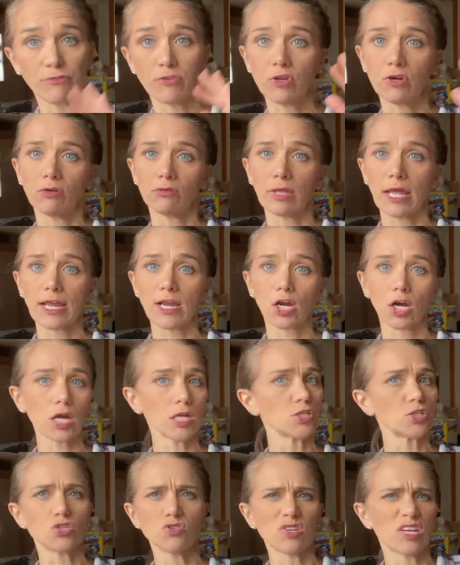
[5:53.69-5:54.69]
If you don't like
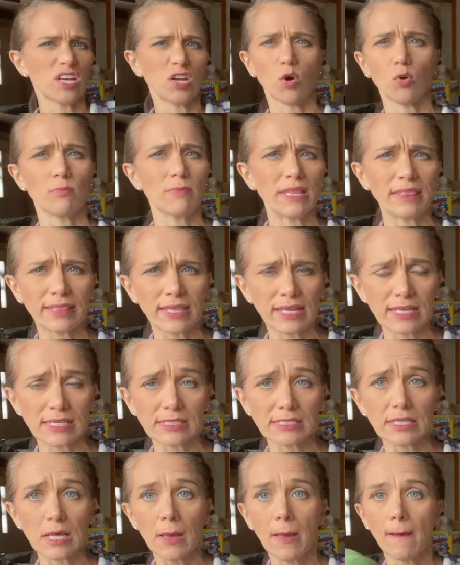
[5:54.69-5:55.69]
crunch, you can omit
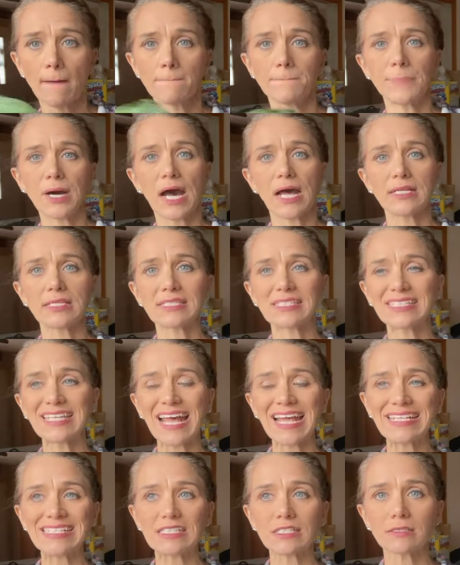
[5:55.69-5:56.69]
this, but
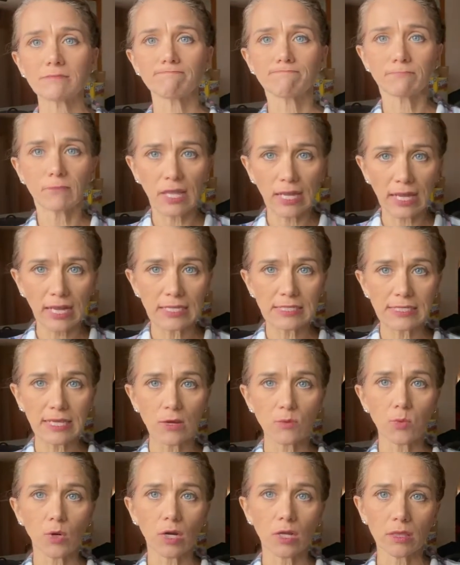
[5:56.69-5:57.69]
since, like I
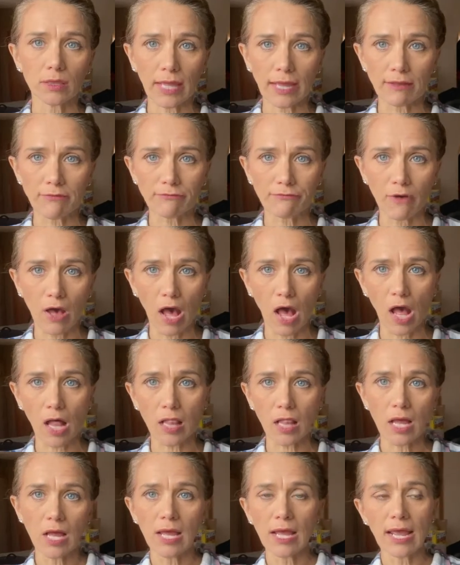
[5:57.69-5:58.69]
said, we're in late fall